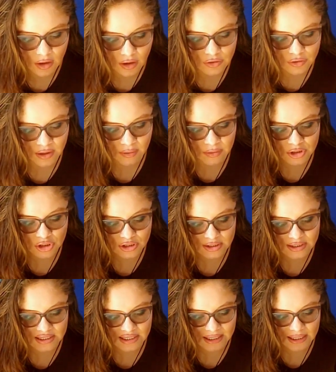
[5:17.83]
so that was
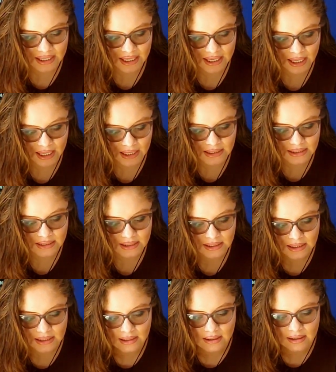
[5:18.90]
just a hint.
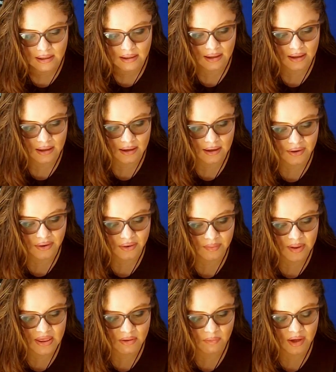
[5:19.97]

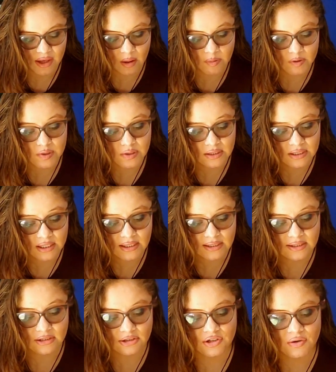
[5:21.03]
And then we get episode 6.